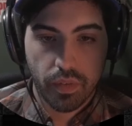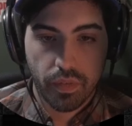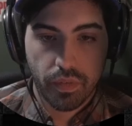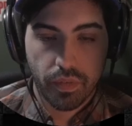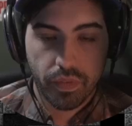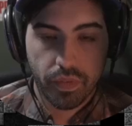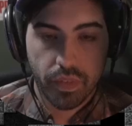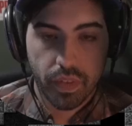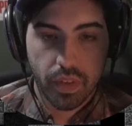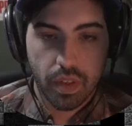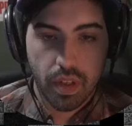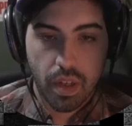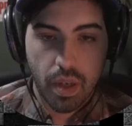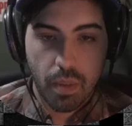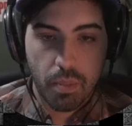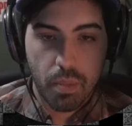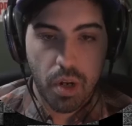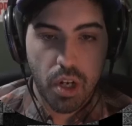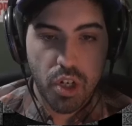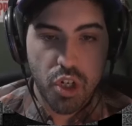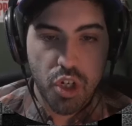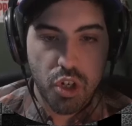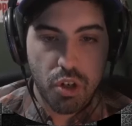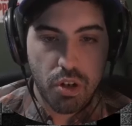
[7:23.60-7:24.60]
I'm
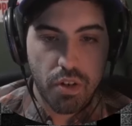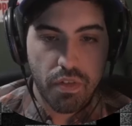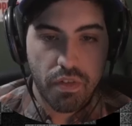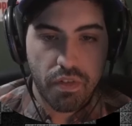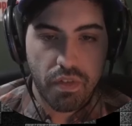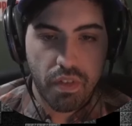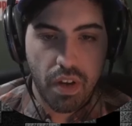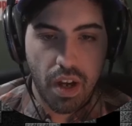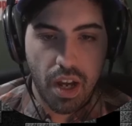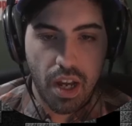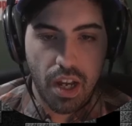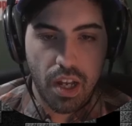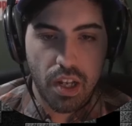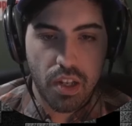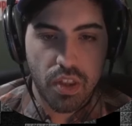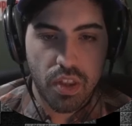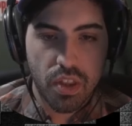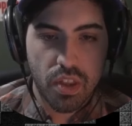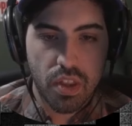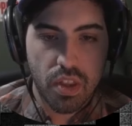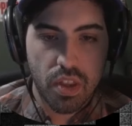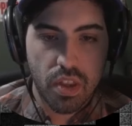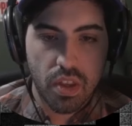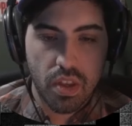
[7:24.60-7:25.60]
not sure if
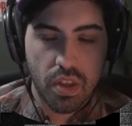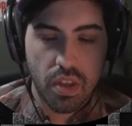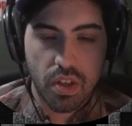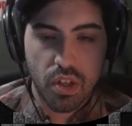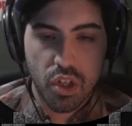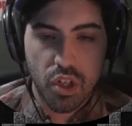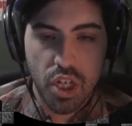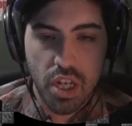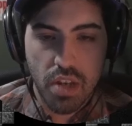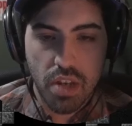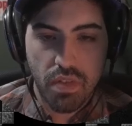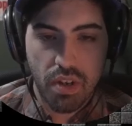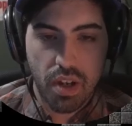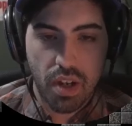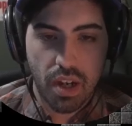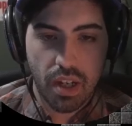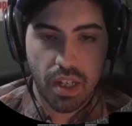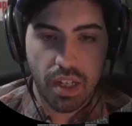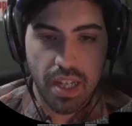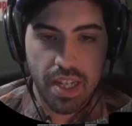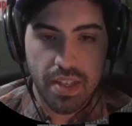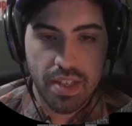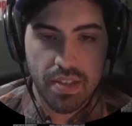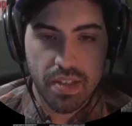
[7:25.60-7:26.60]
Jiyva
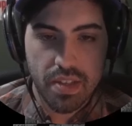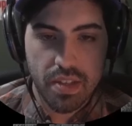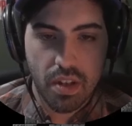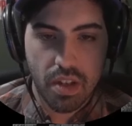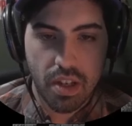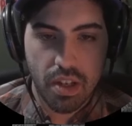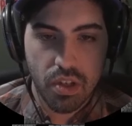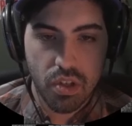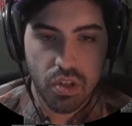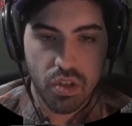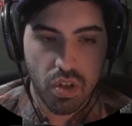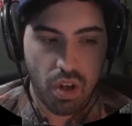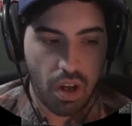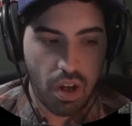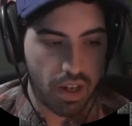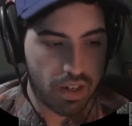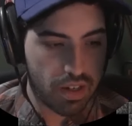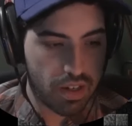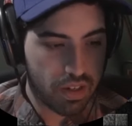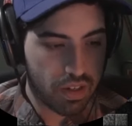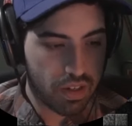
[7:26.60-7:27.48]
eats in Zot.